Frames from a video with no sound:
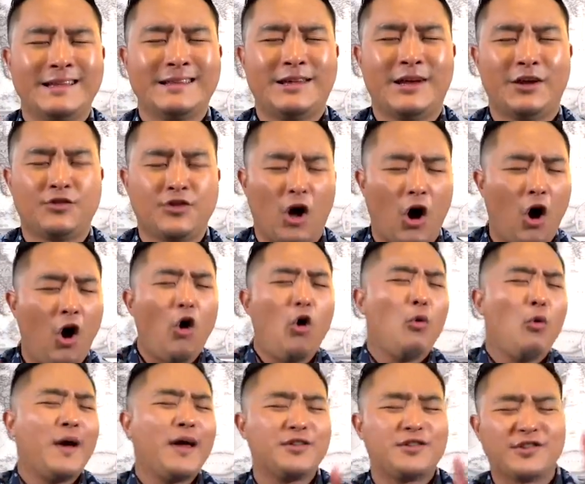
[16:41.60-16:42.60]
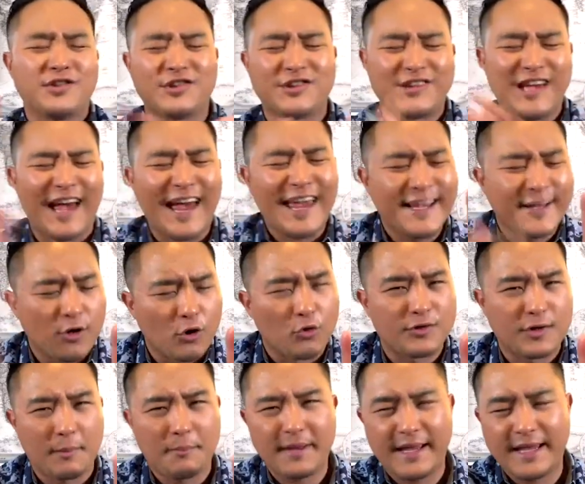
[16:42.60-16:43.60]
there's always
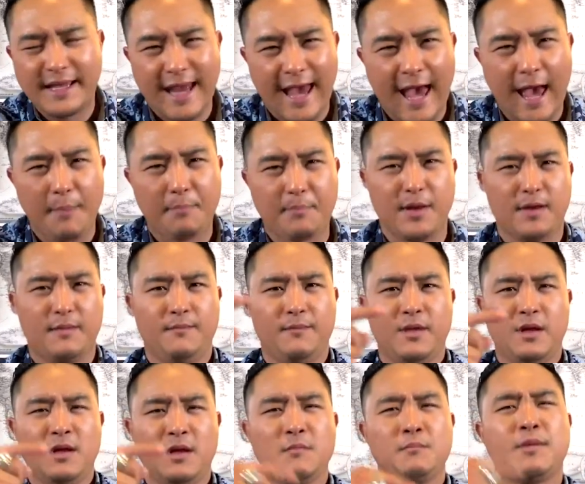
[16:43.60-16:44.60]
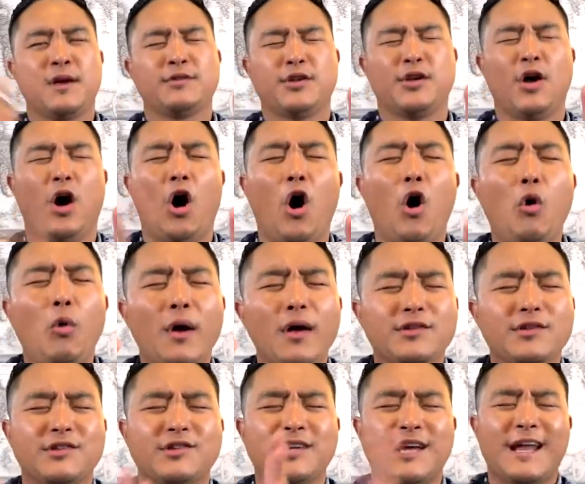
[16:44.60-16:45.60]
cycles that begin to happen because it always
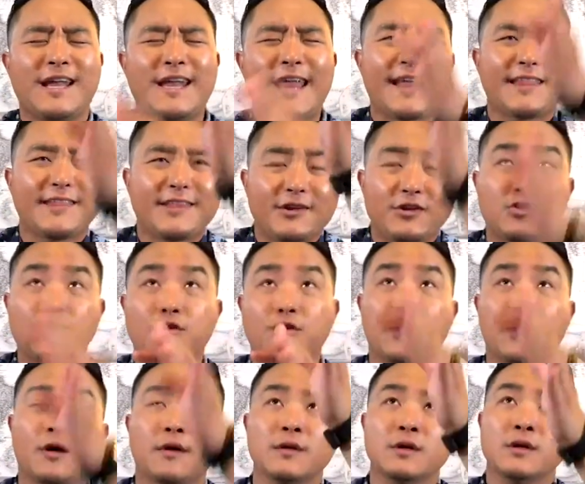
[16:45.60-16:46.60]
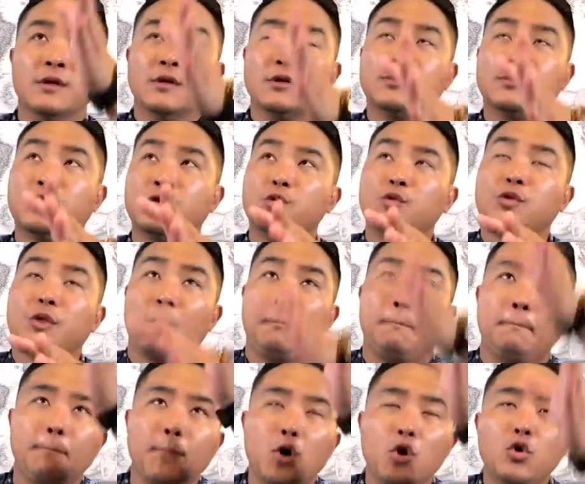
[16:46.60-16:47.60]
is connected to the to
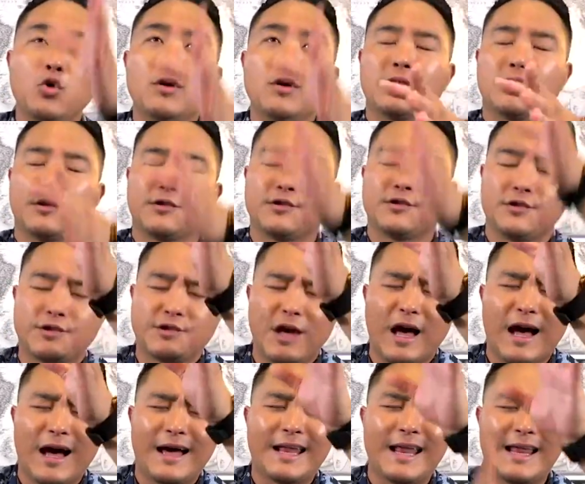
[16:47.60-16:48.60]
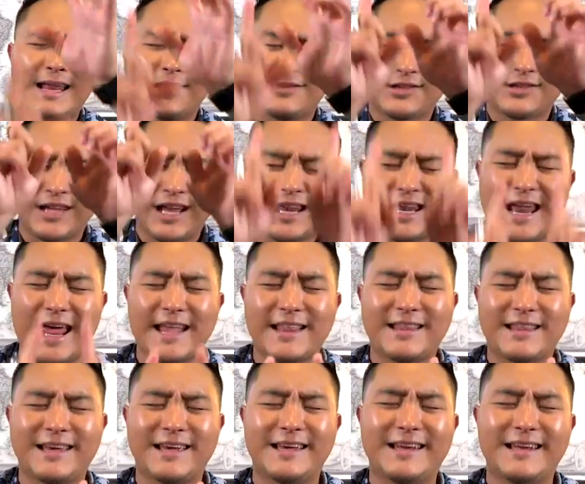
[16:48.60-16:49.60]
the moon and the sun, and it's
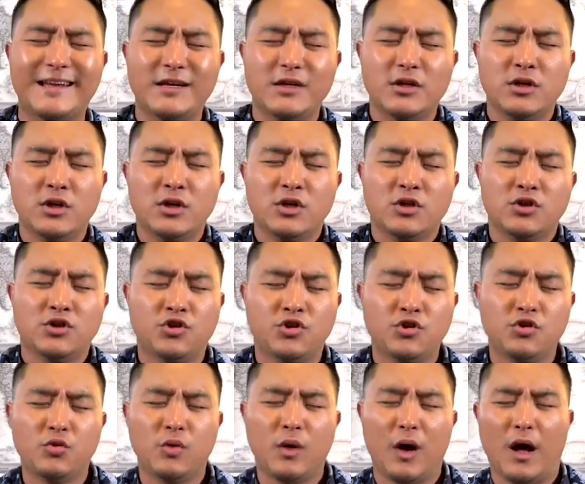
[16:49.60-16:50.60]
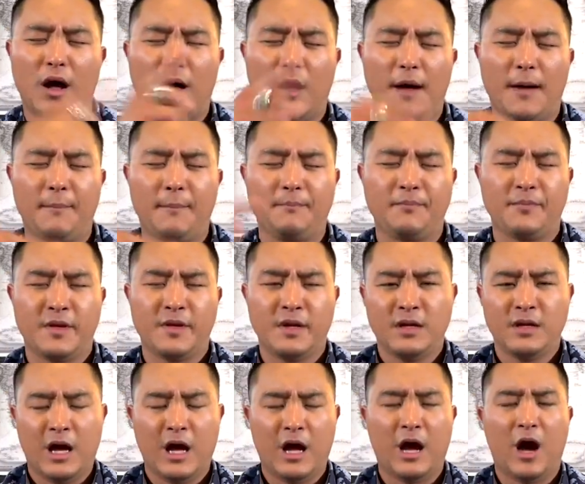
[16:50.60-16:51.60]
connected to um,
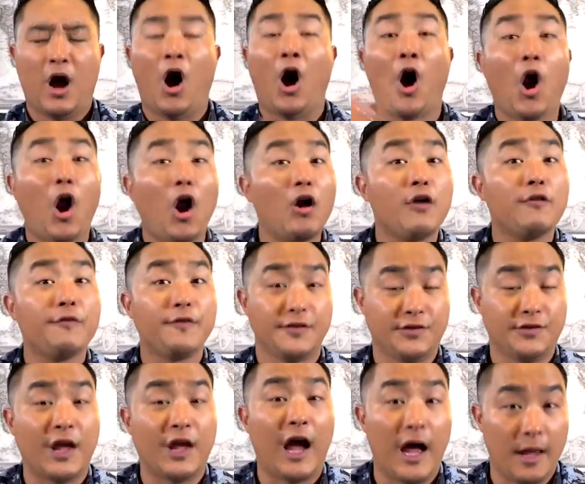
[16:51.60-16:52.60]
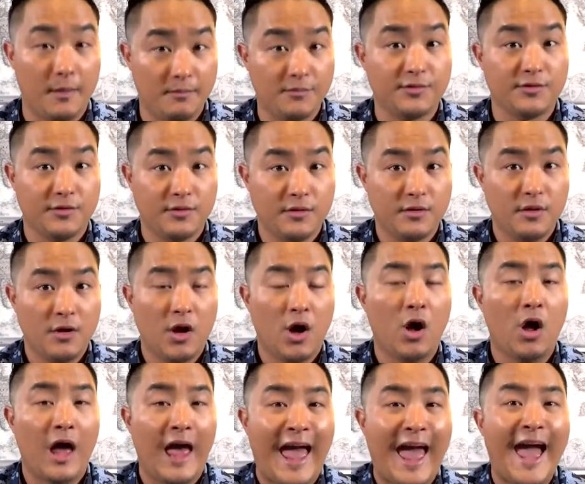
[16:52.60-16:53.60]
uh, harvest times,
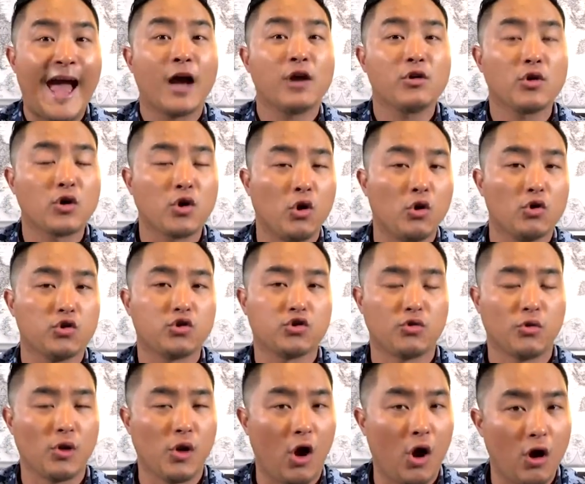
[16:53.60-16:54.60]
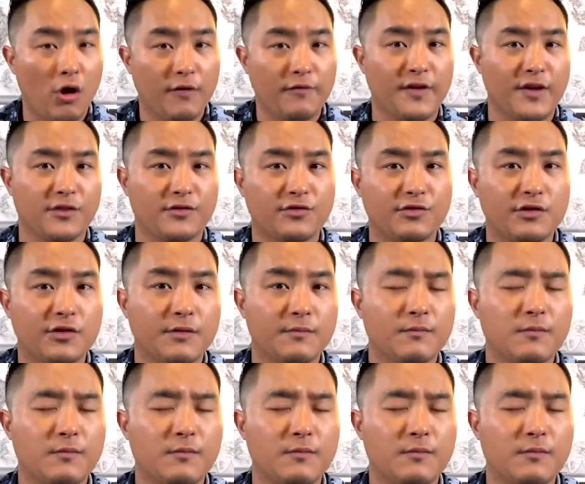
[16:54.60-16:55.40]
agricultural harvest.